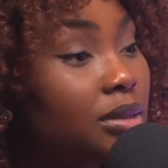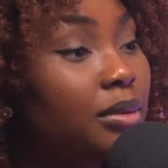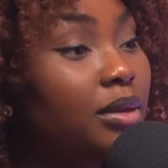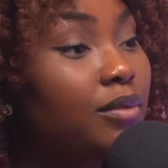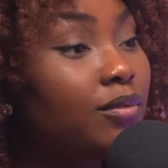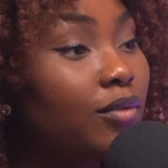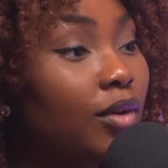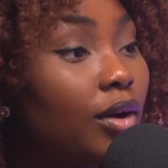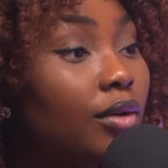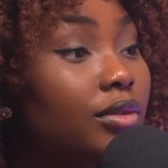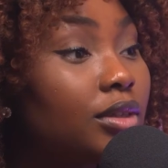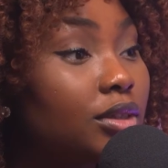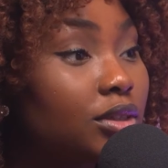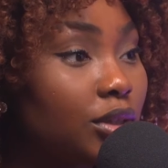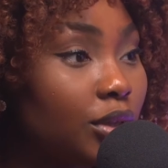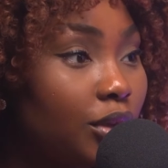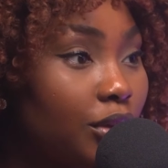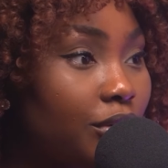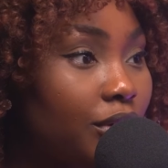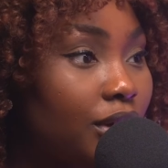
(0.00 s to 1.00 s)
to be involved in
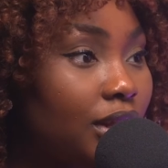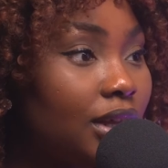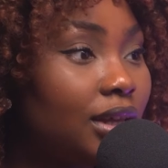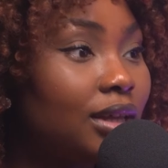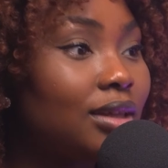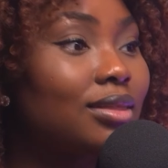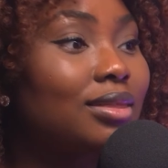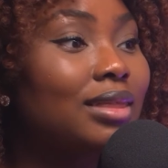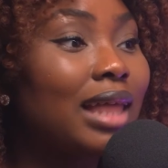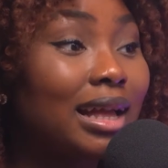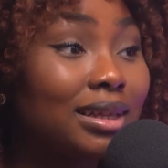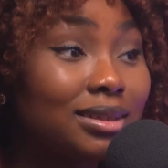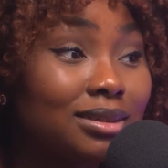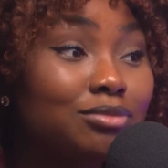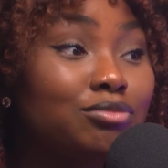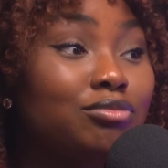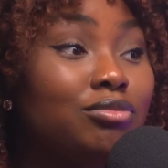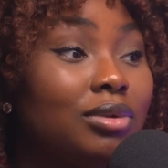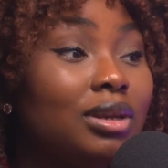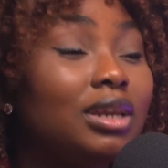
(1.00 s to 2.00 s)
security.
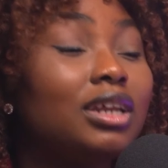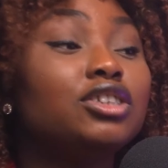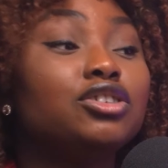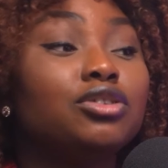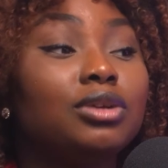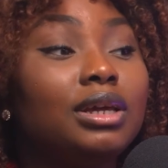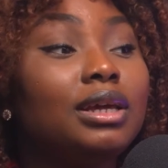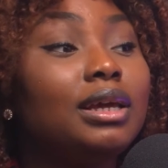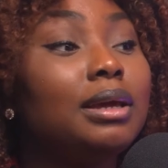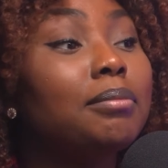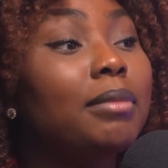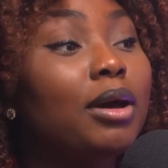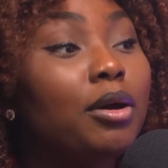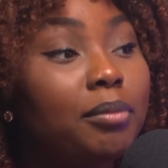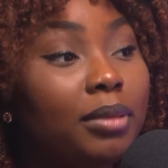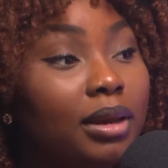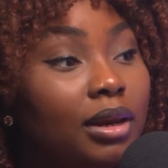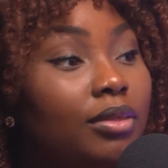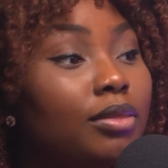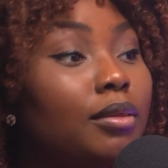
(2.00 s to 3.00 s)
That's literally, in my
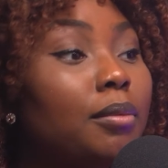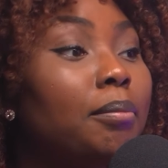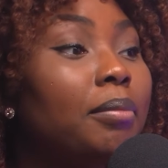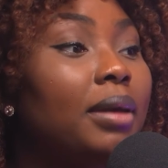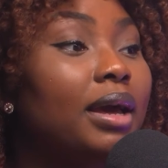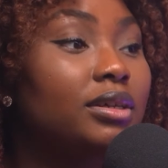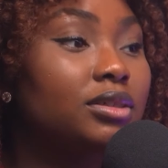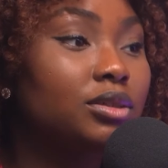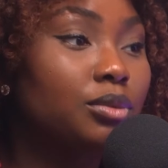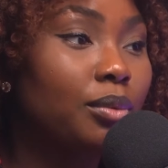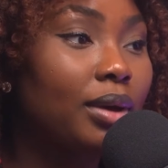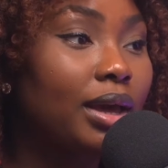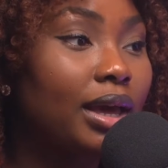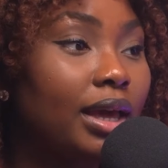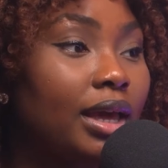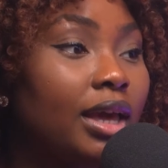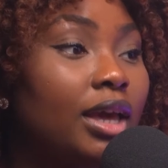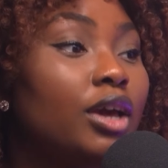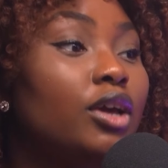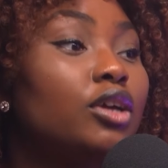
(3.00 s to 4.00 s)
opinion, the best
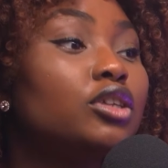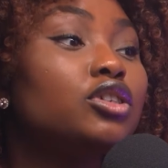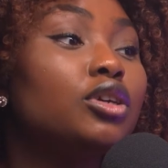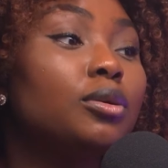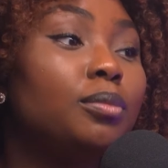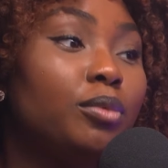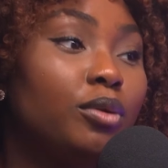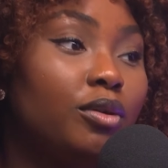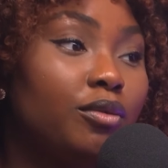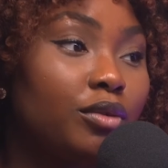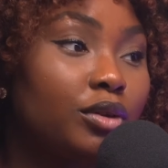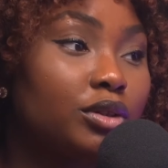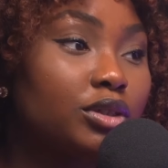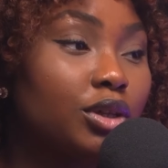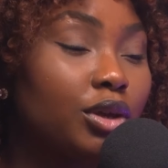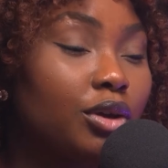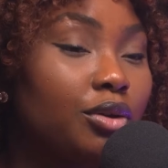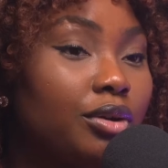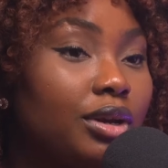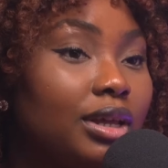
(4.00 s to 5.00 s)
way to improve your
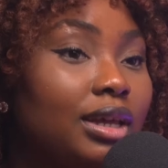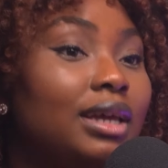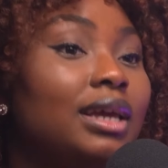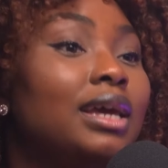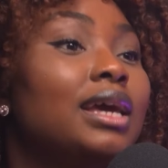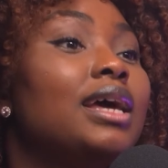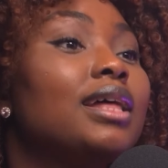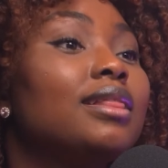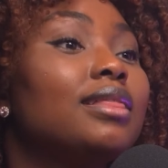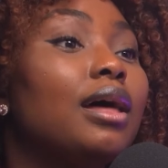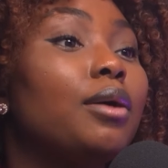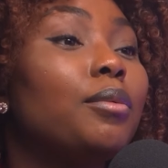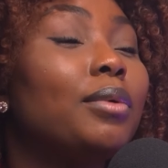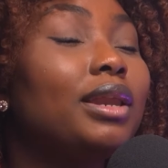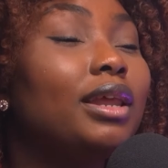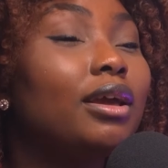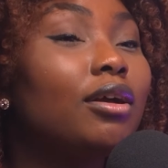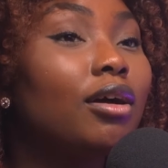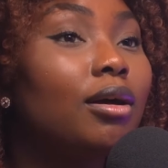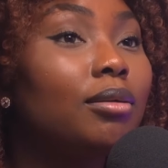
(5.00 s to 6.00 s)
security. Now,
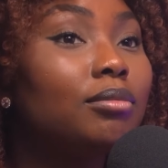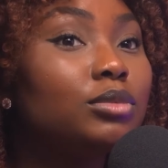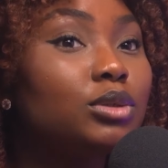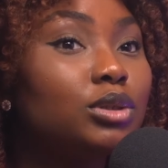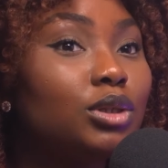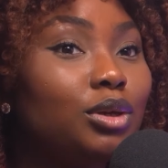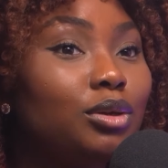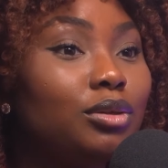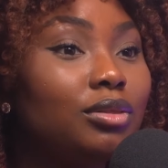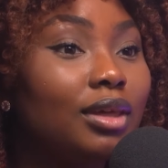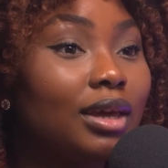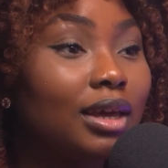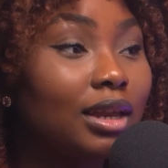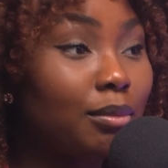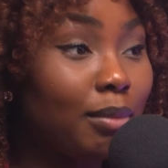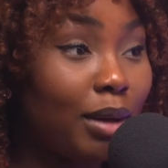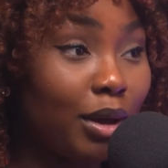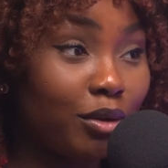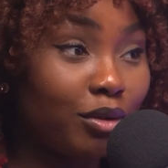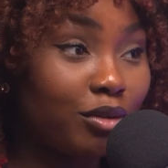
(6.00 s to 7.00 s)
when it comes to you thinking
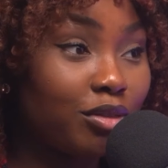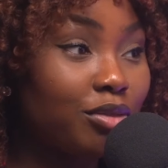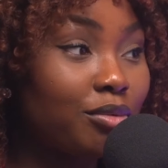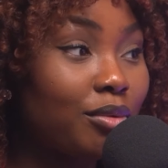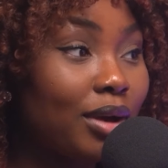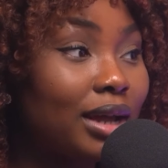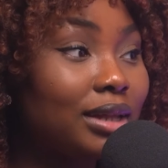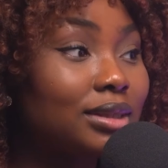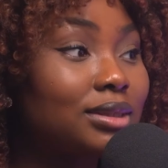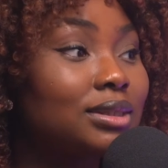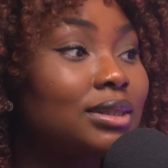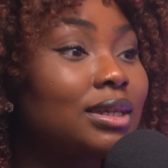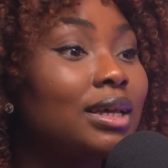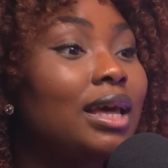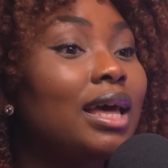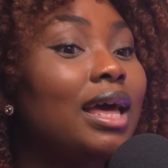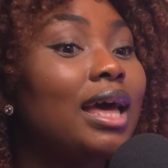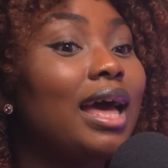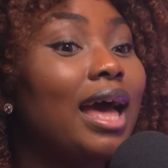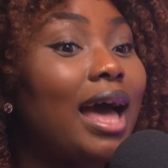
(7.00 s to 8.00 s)
about your threats,
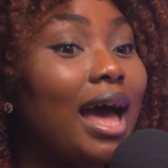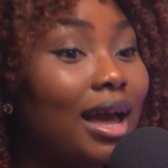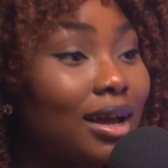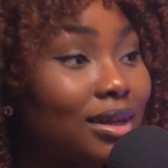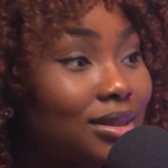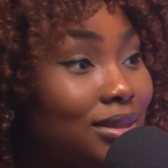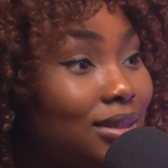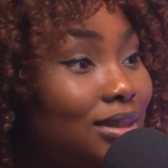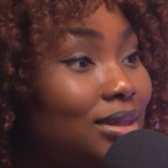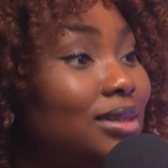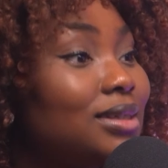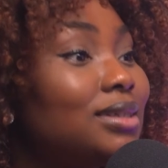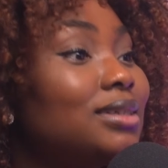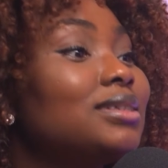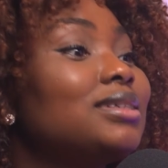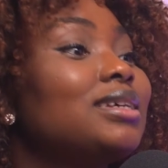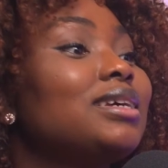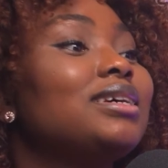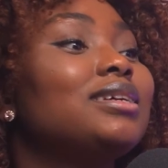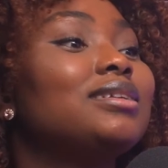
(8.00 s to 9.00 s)

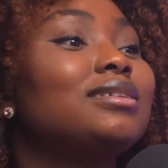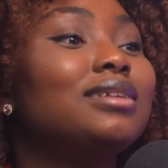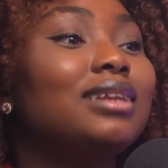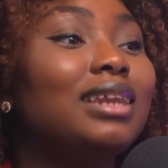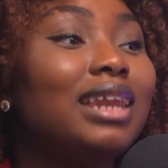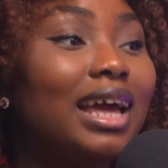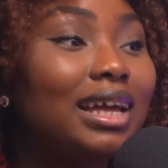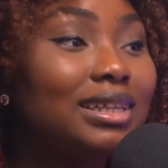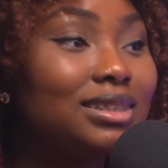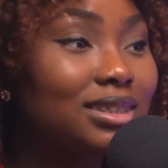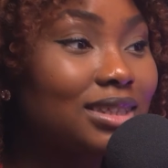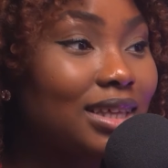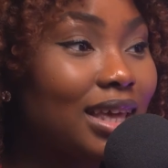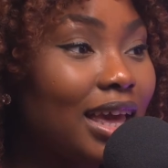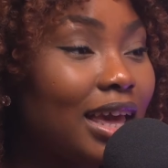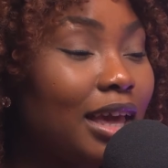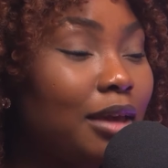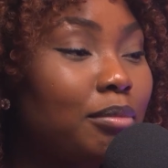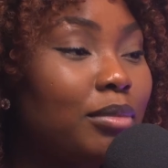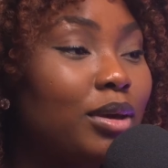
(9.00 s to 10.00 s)
actors, and
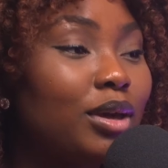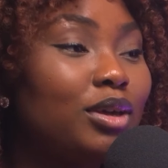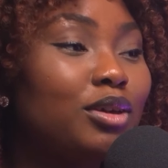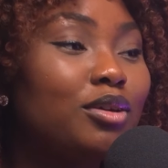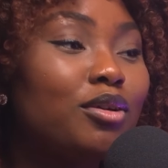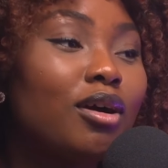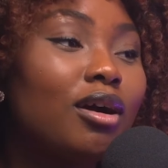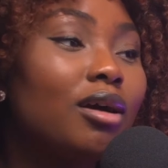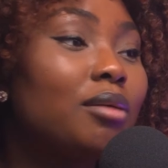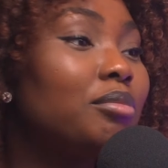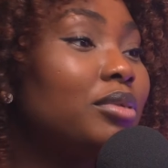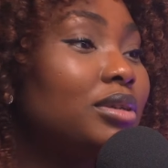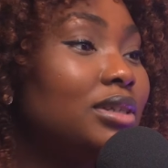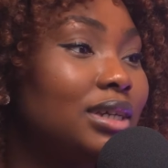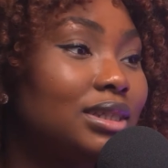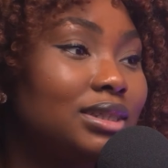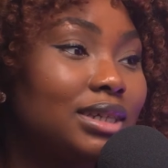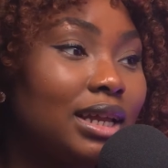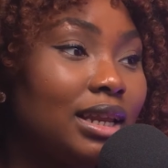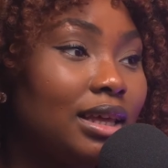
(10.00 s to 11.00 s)
landscape, you can't
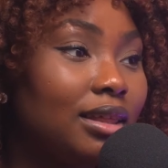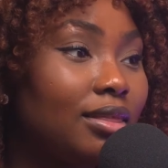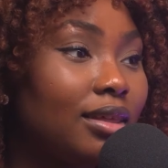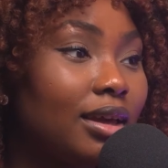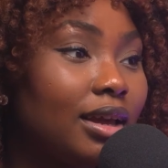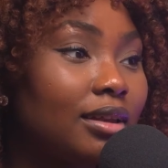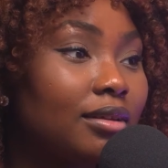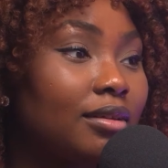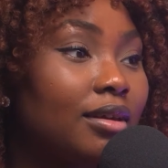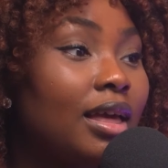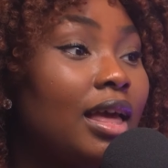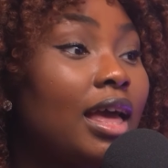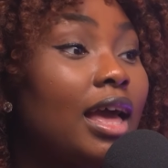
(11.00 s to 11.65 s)
predict anything.